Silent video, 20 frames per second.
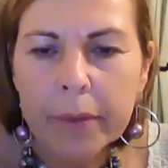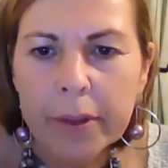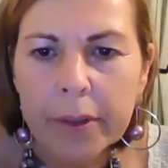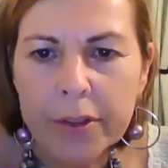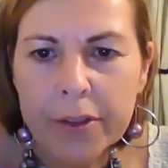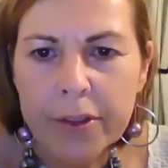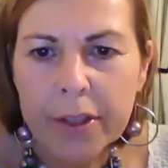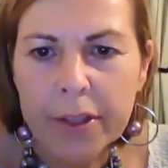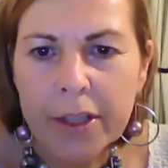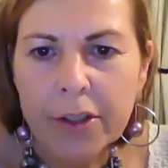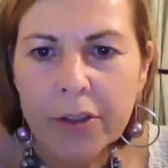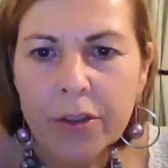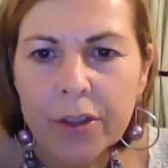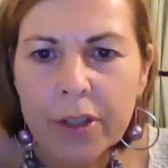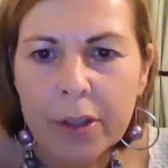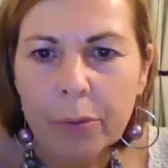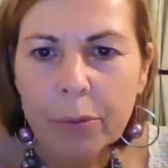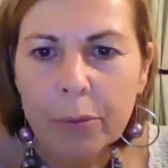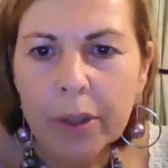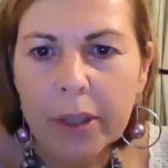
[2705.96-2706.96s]
this is an
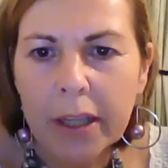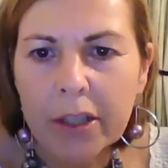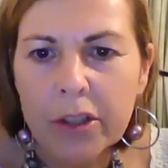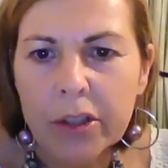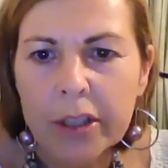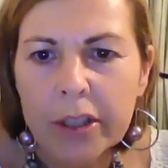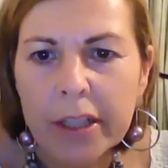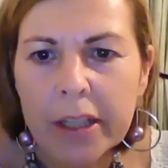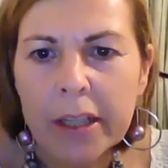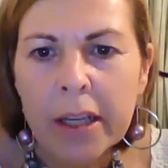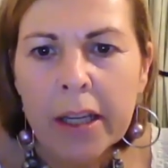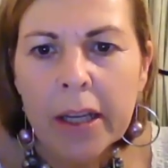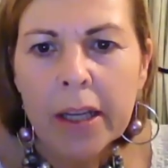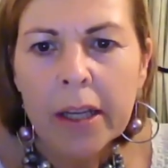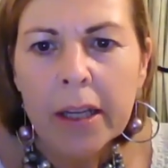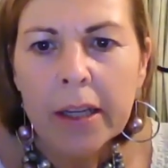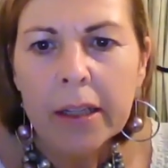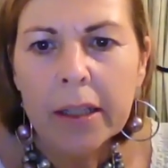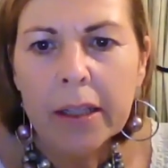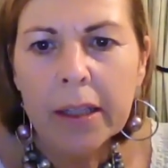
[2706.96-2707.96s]
interesting one actually.
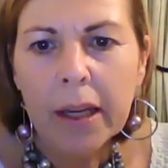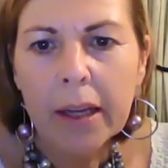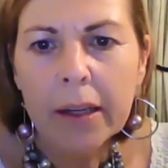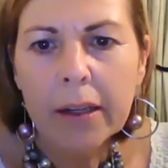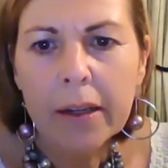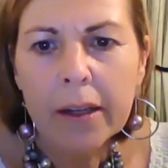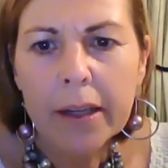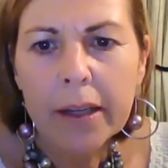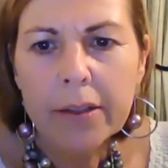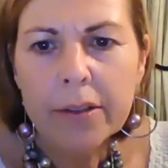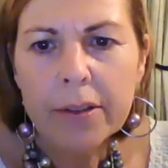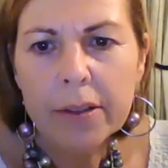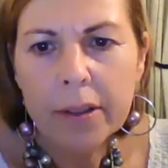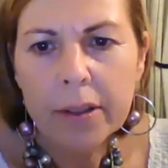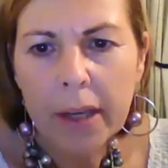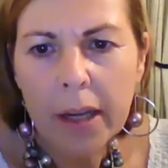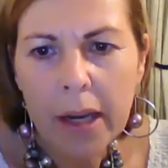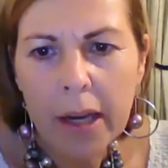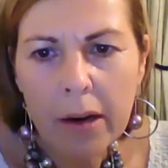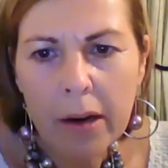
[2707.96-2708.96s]
Can I, as a
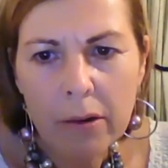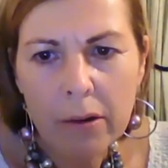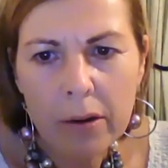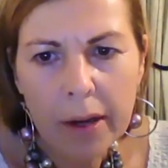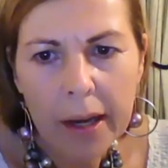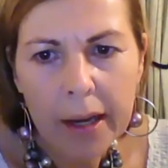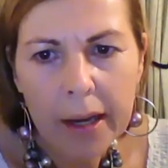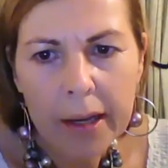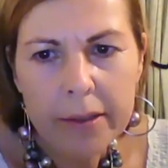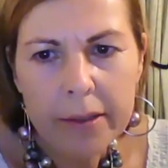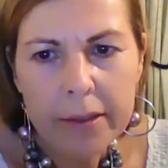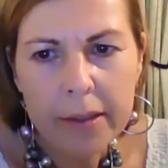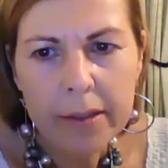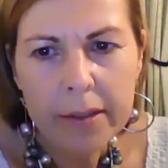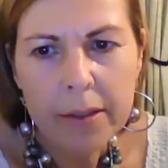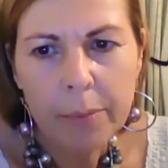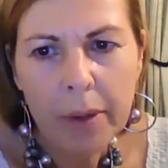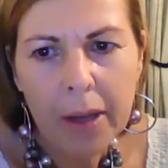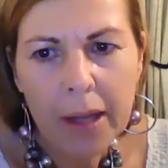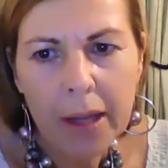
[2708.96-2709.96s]
carer,
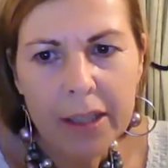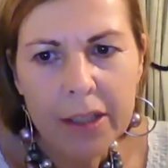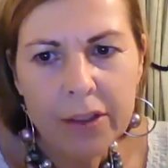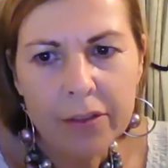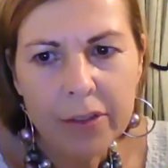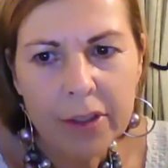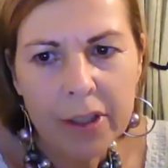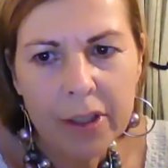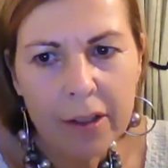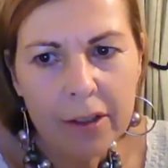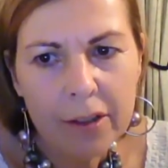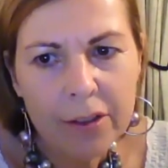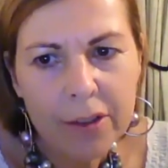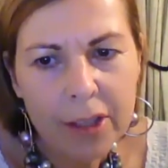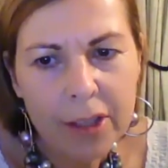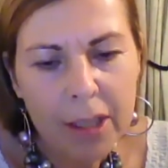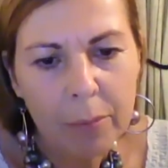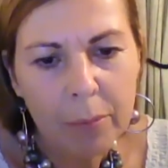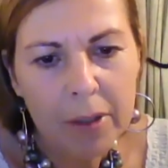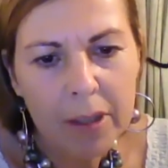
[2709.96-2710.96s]
access the palliative care
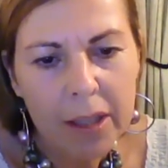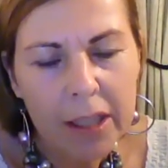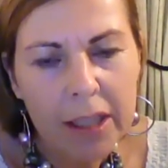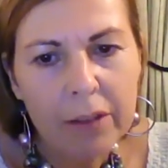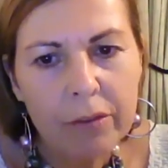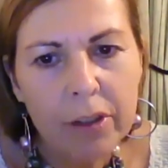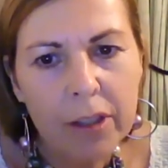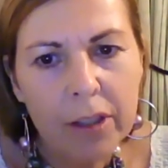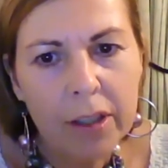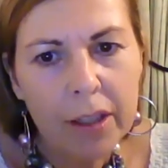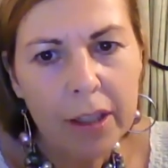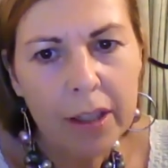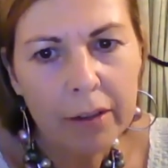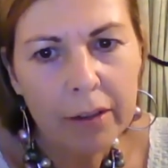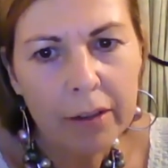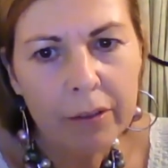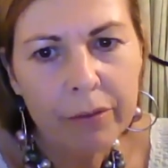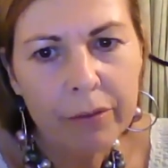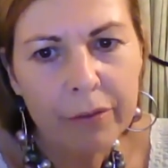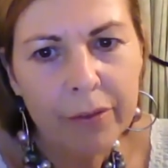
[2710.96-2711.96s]
team even
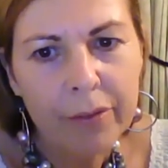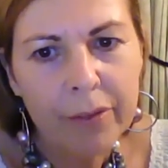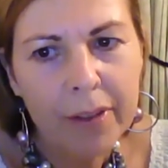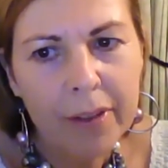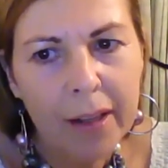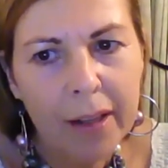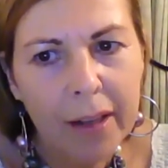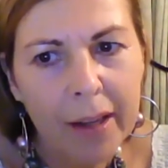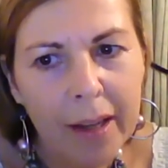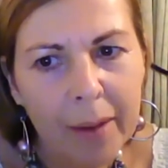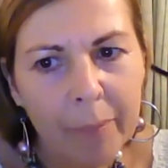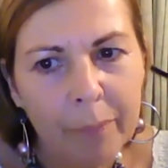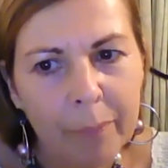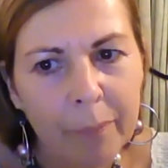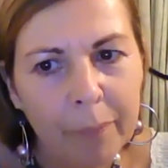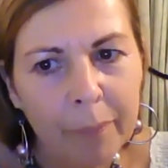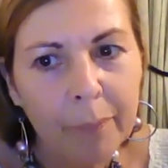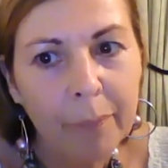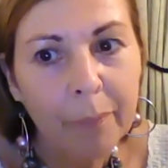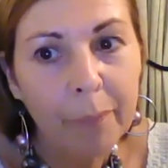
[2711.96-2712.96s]
if
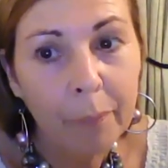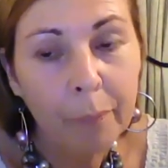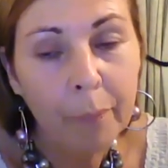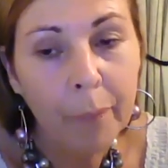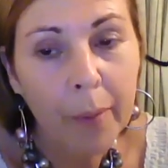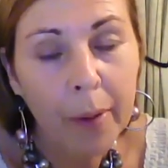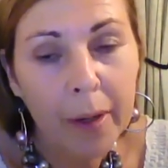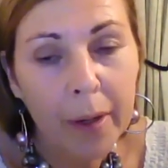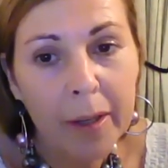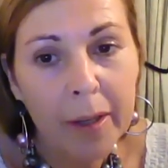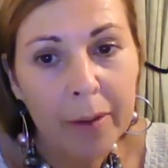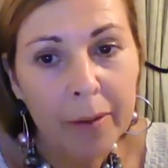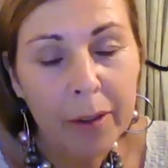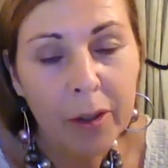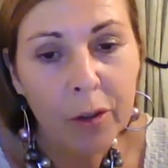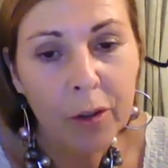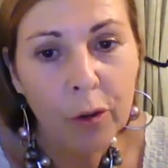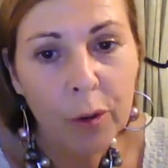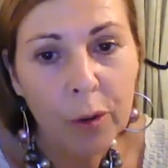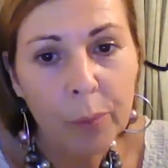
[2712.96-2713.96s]
um, my,
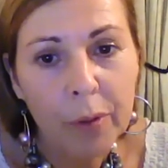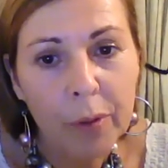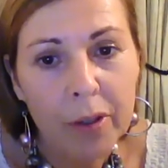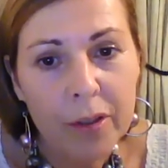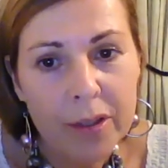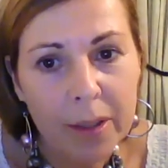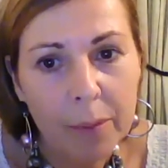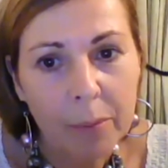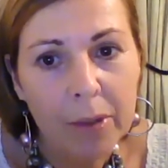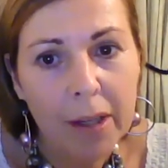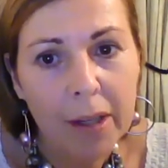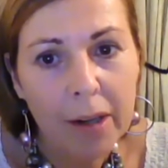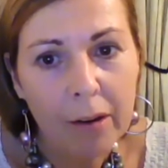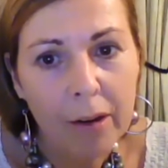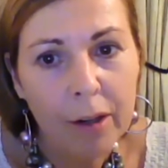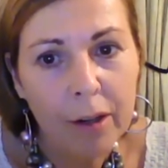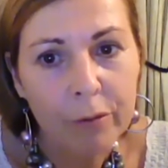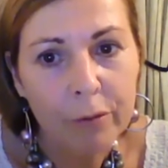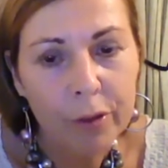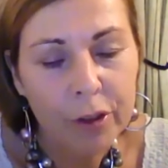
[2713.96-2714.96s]
you know, the person I'm
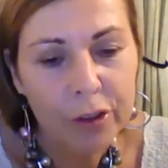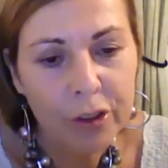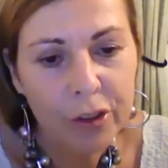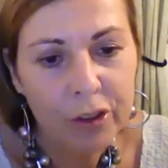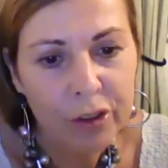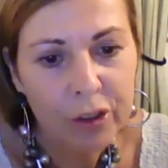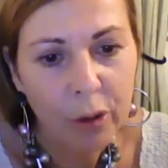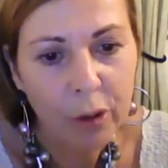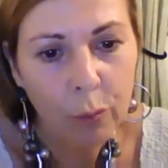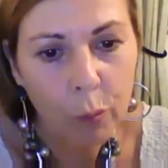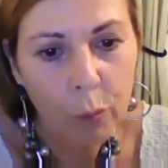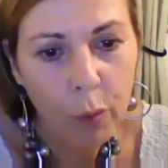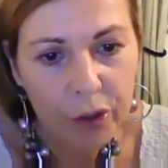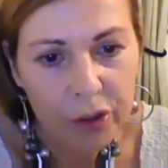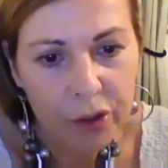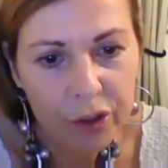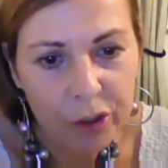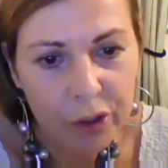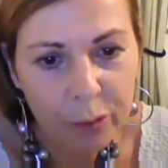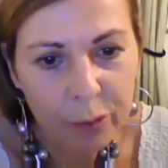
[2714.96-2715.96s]
caring for does not
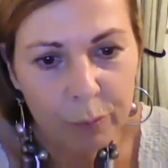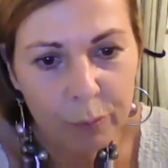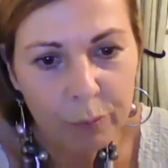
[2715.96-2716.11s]
want to?